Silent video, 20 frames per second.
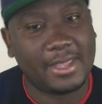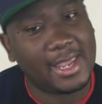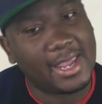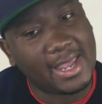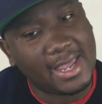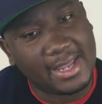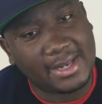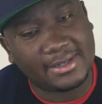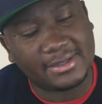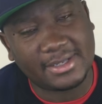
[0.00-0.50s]

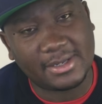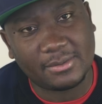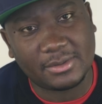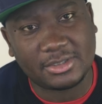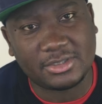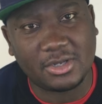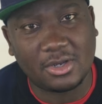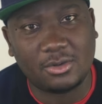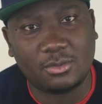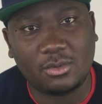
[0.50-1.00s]
And they were
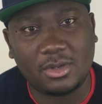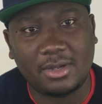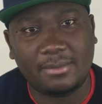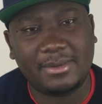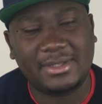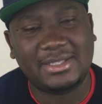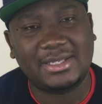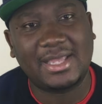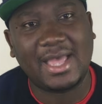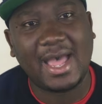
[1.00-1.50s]
told, well,
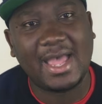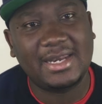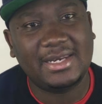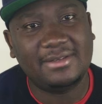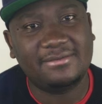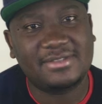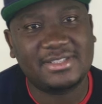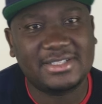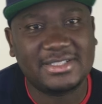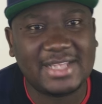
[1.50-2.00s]
but the guy
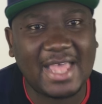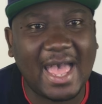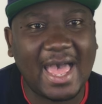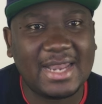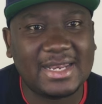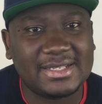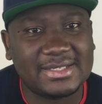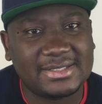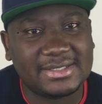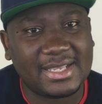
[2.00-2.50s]
lives in
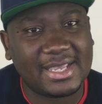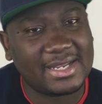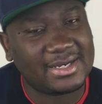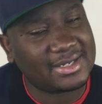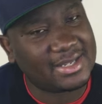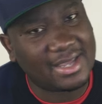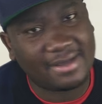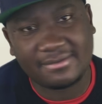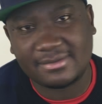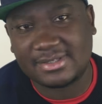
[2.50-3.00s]
Dallas.
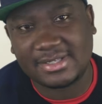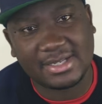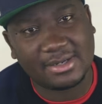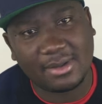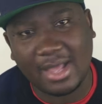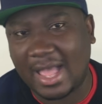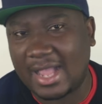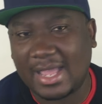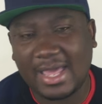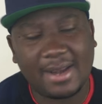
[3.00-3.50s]
And Kevin said,
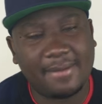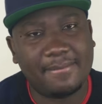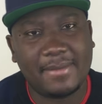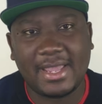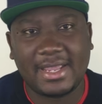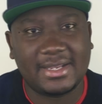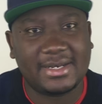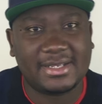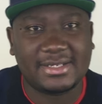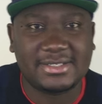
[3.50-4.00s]
well, I got to
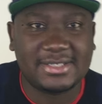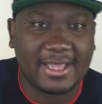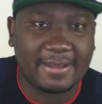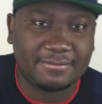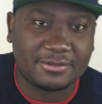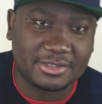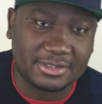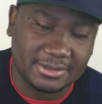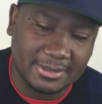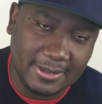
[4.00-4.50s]
make an
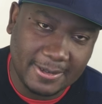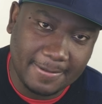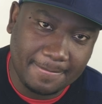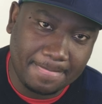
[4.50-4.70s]
exception.